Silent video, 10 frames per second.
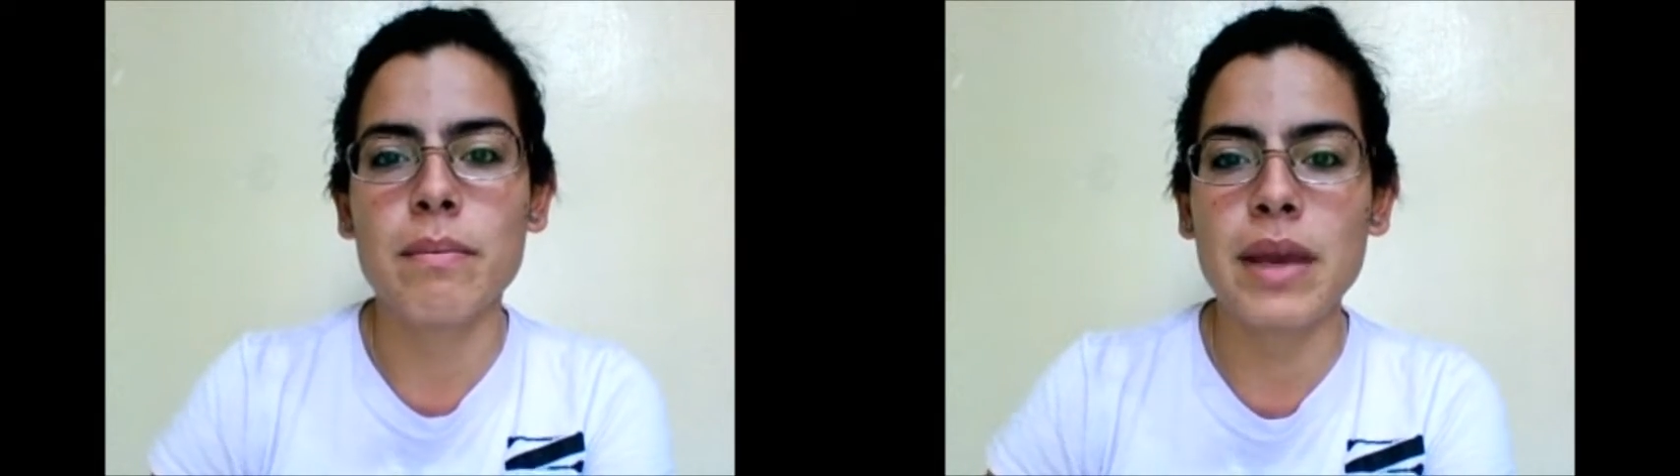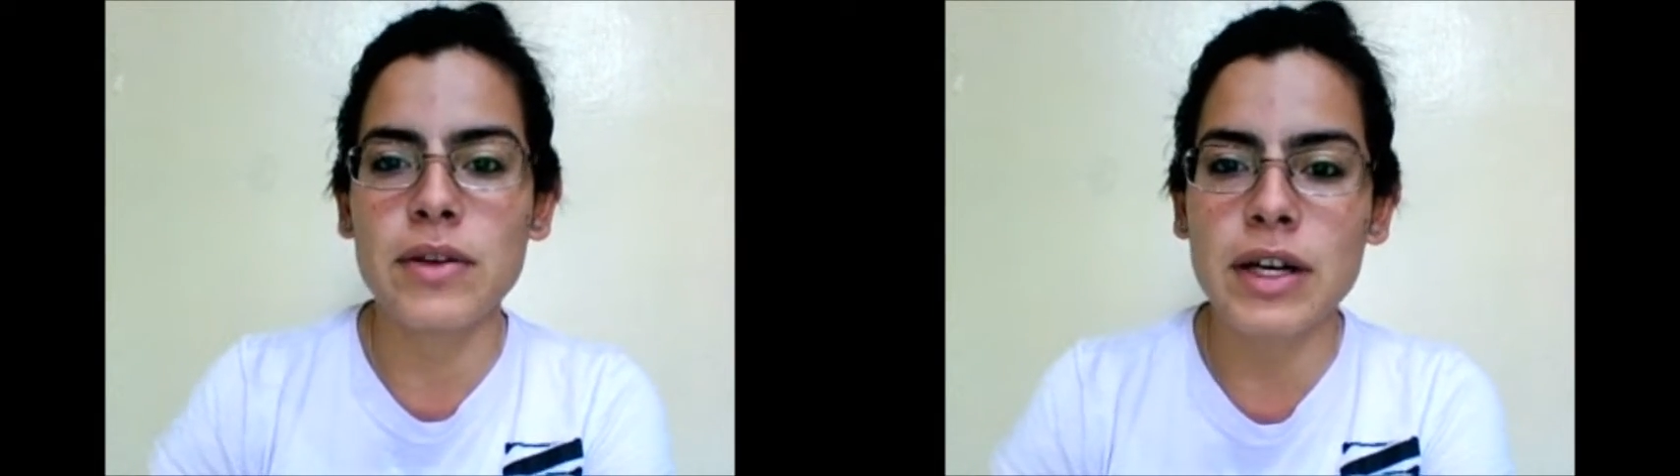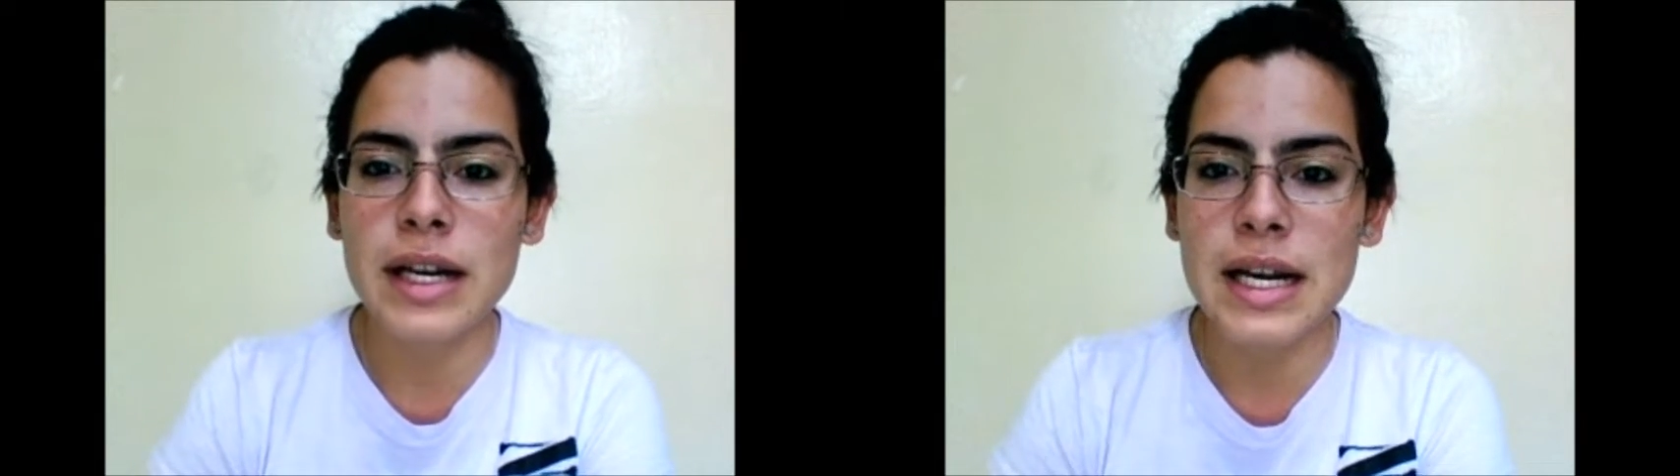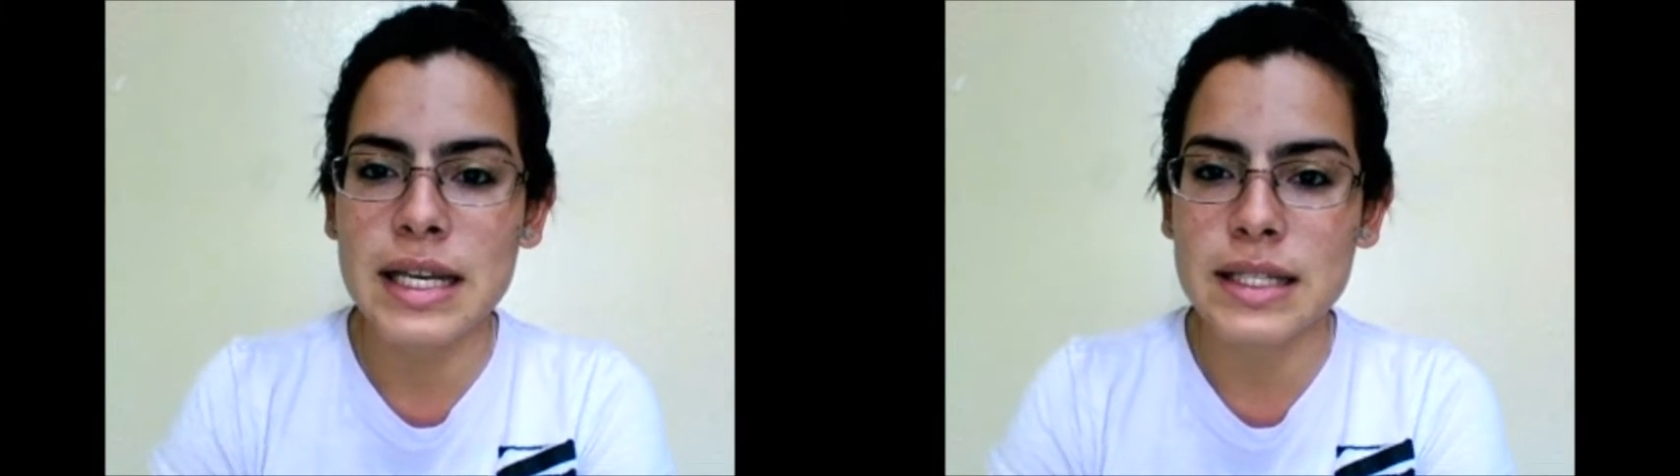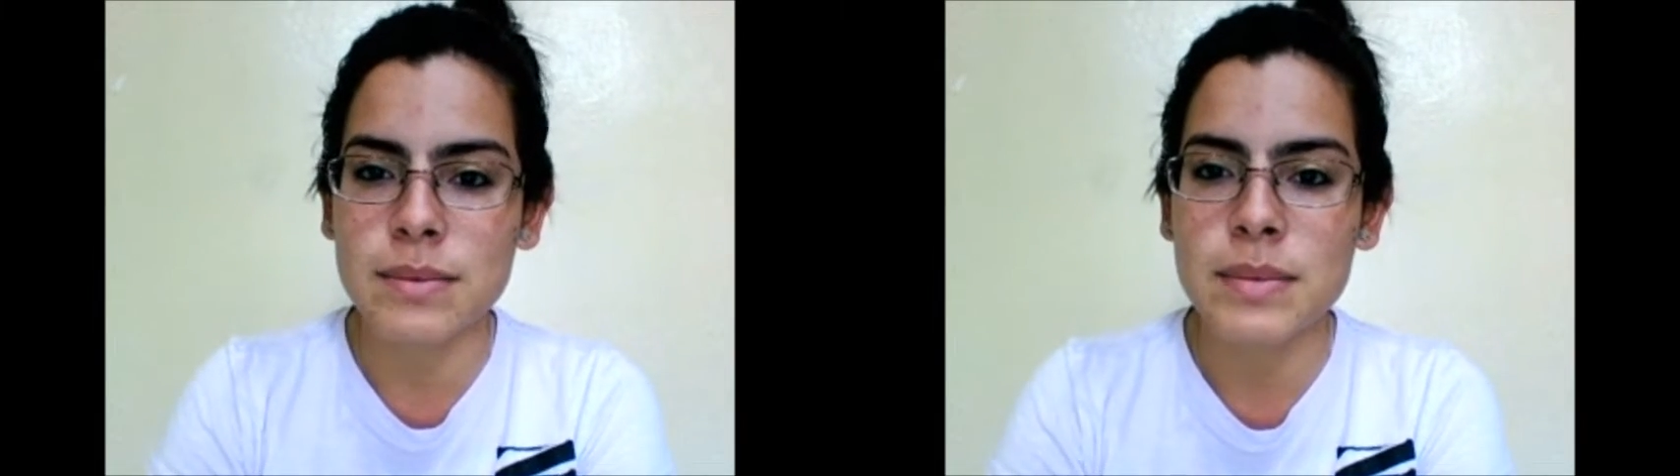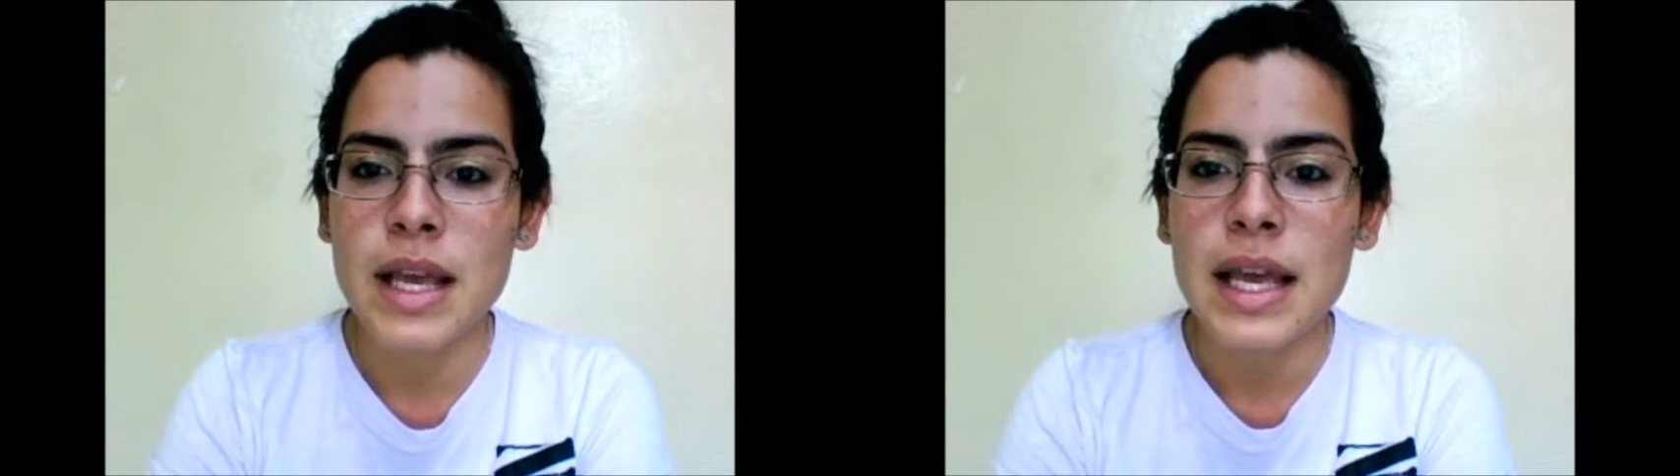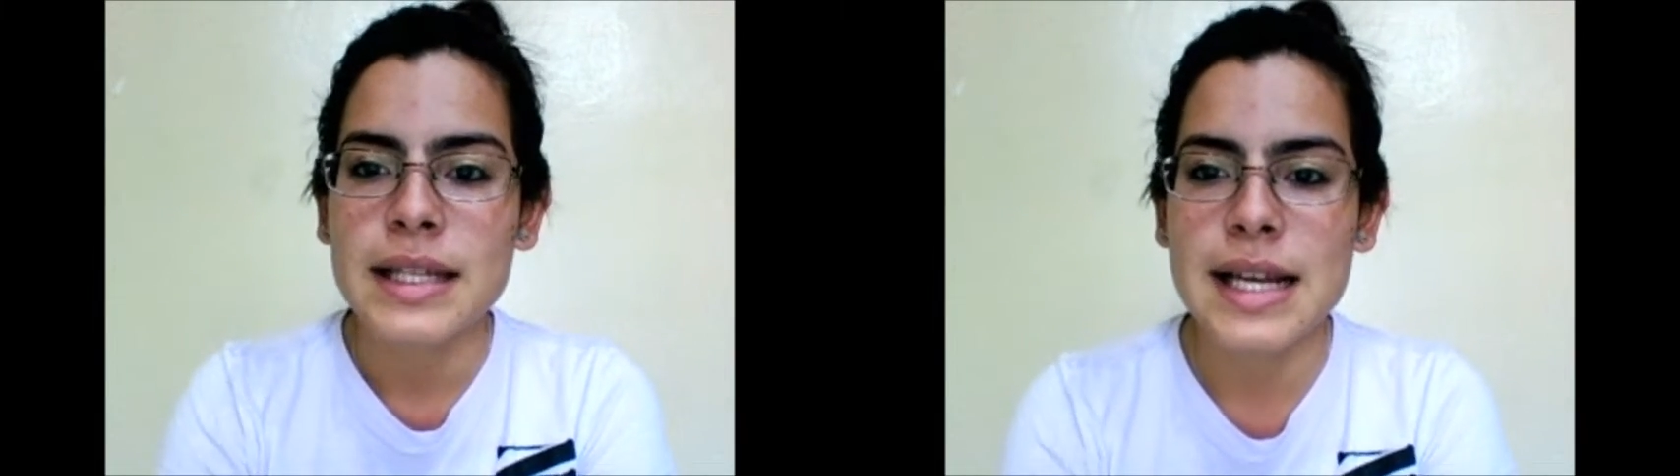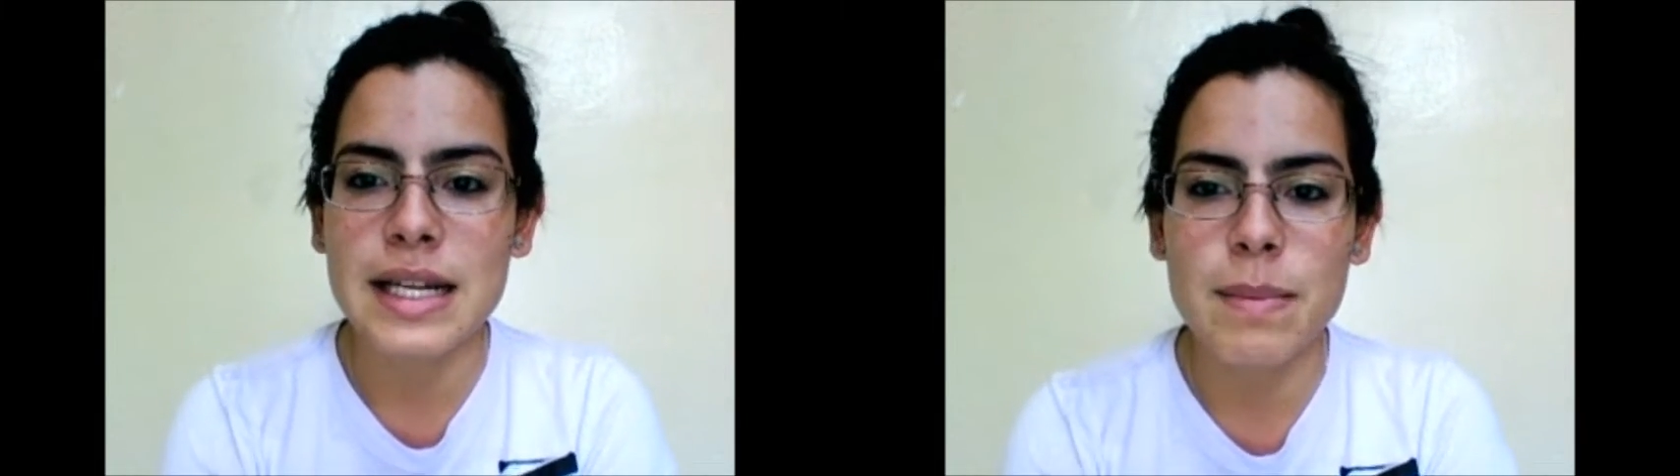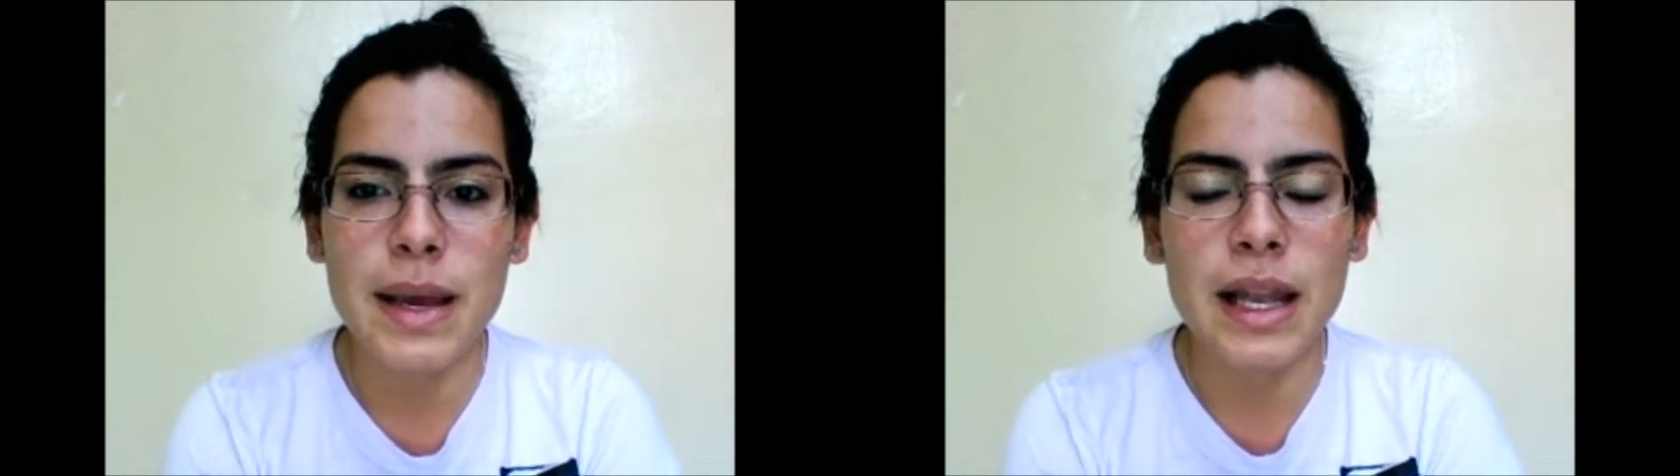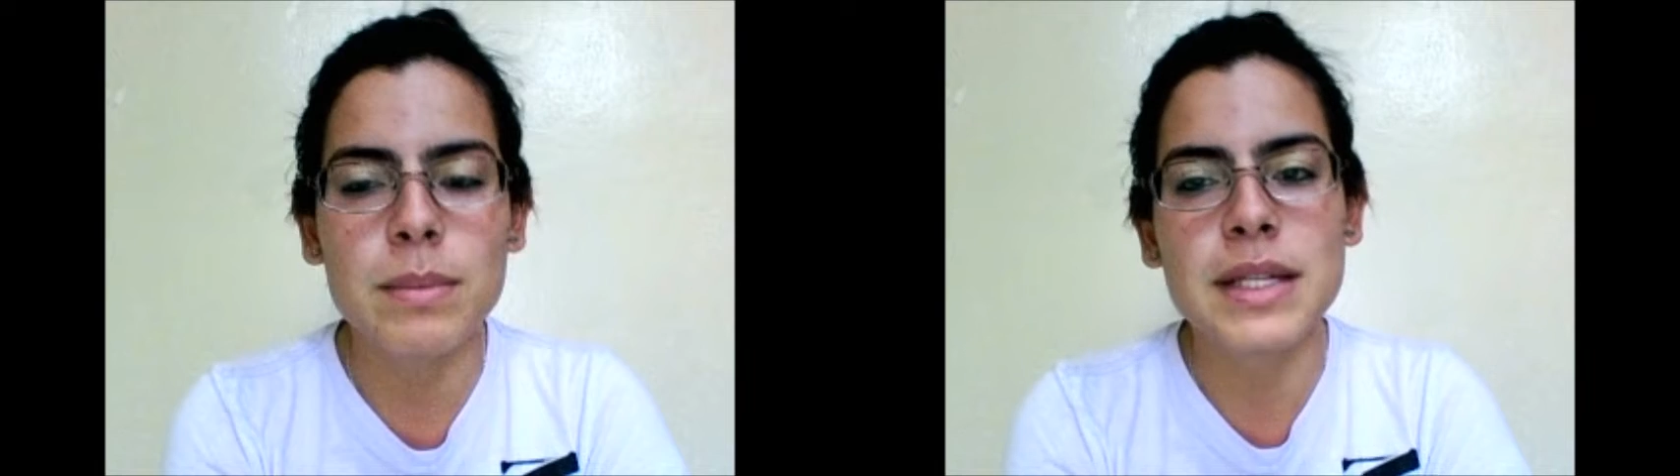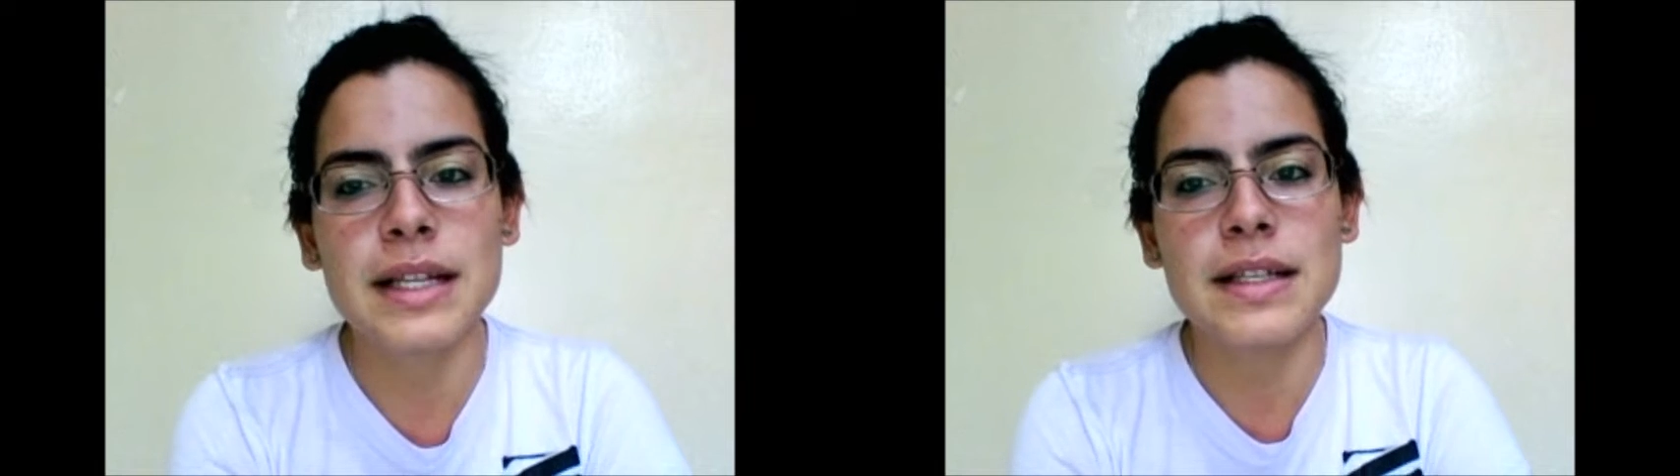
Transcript: microorganisms that develop the